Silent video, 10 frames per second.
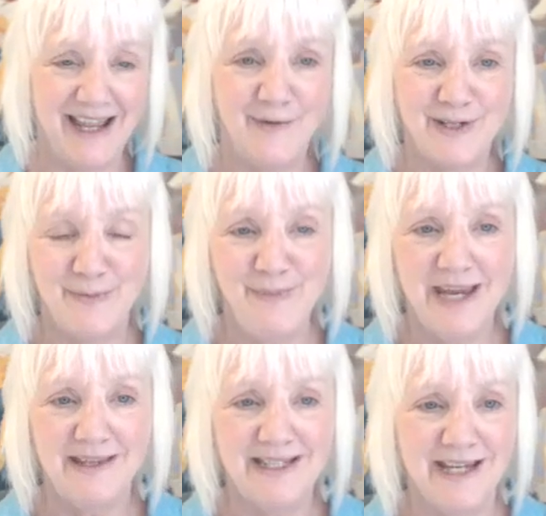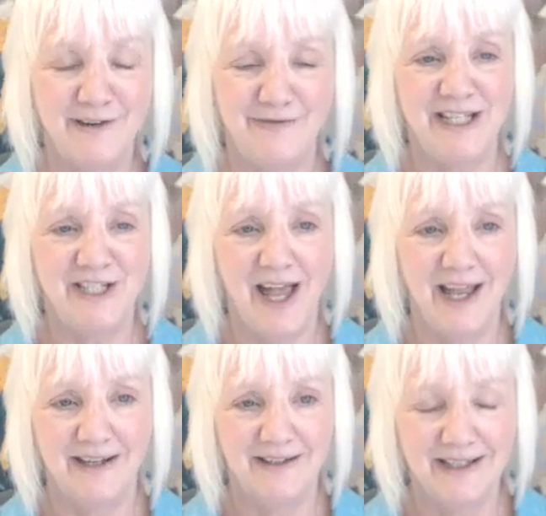It was me, the terrified
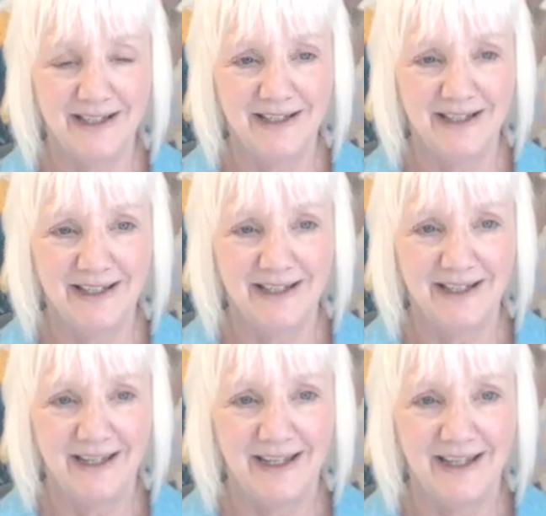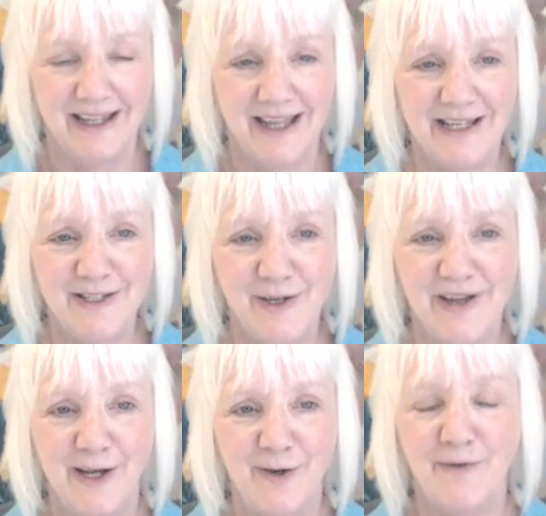child. And so if I
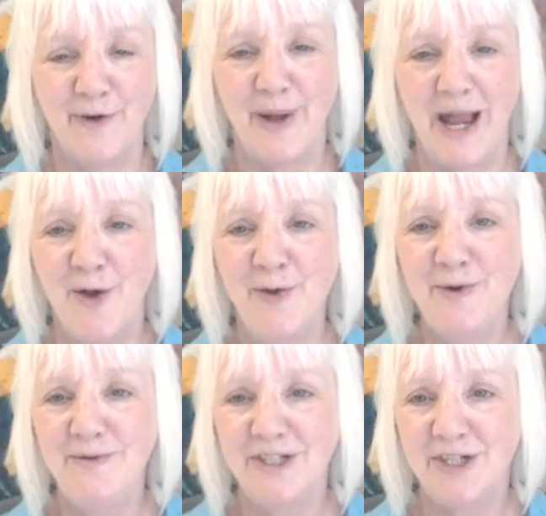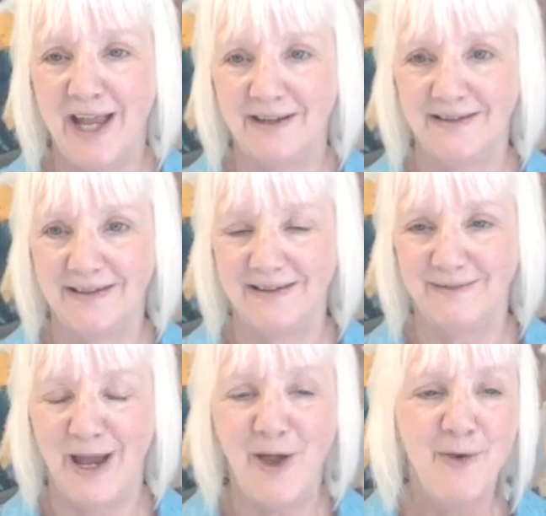could offer my own
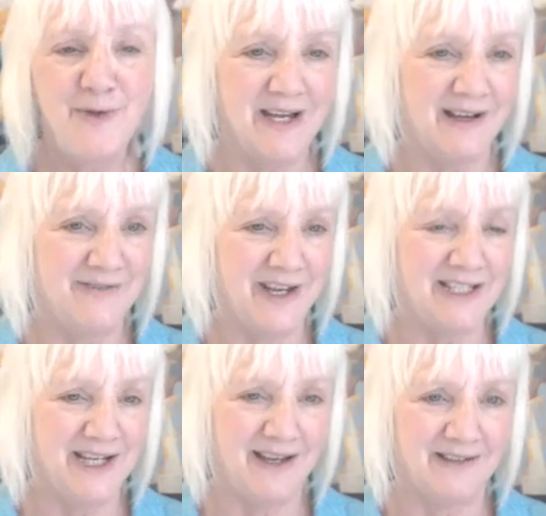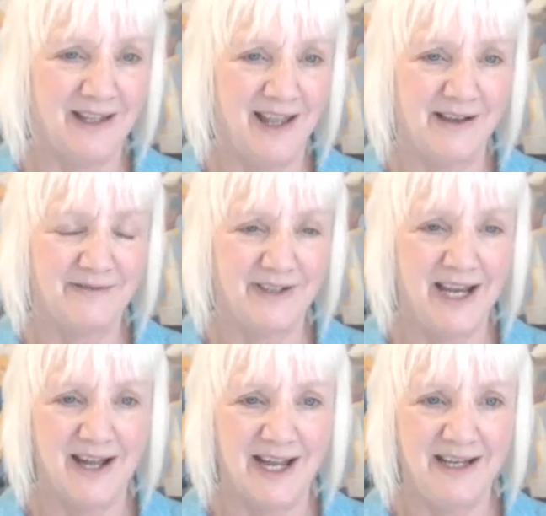terrified child, love
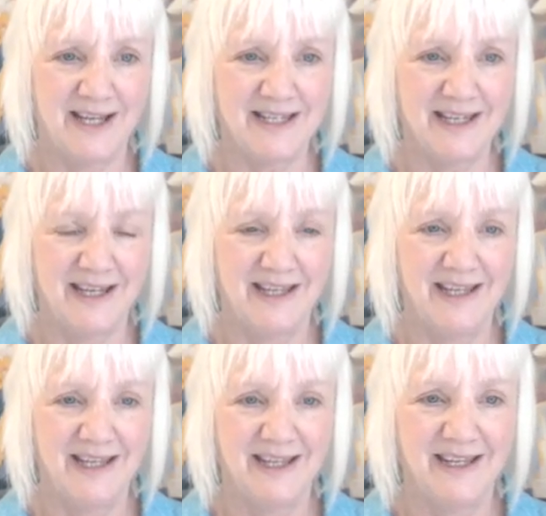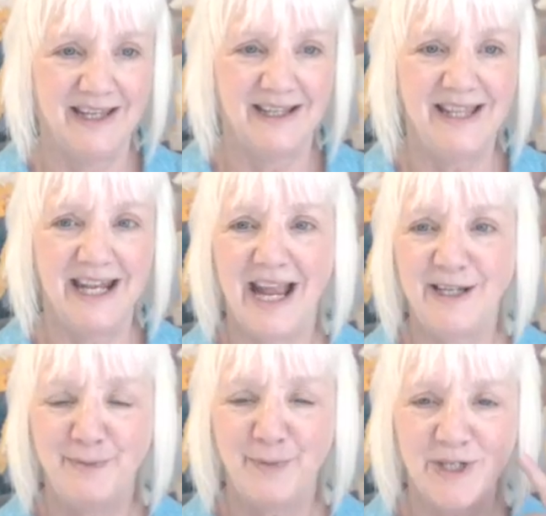and kindness, then I
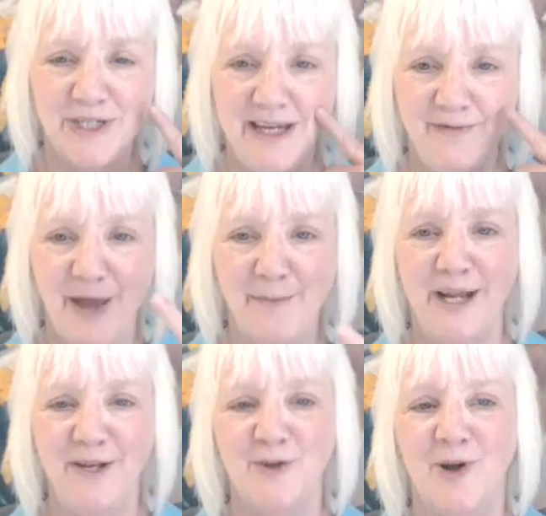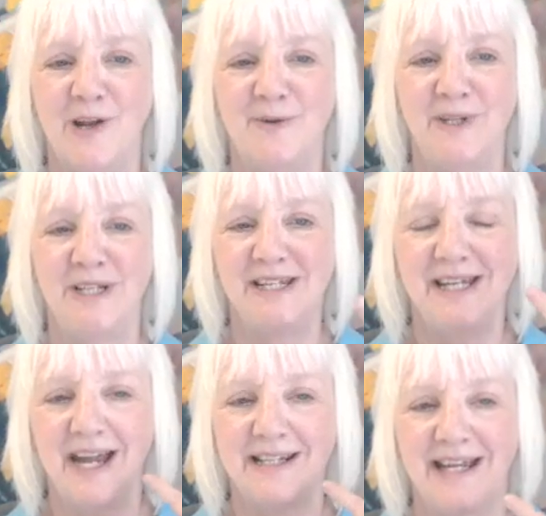could perceive that my daughter, when
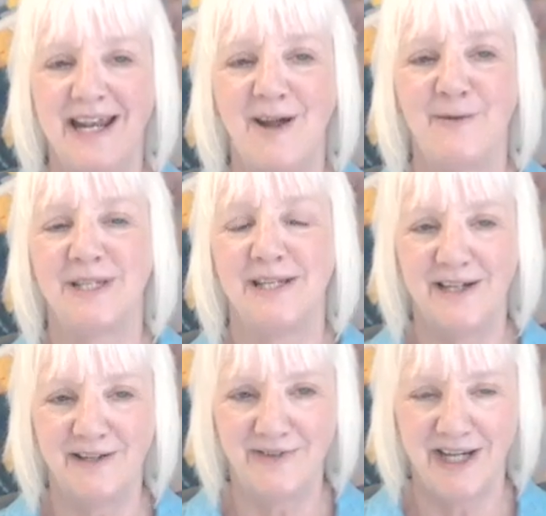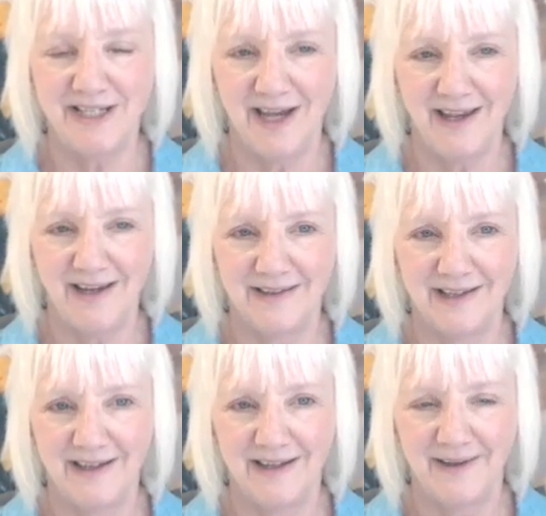she acted out, was a terrified child.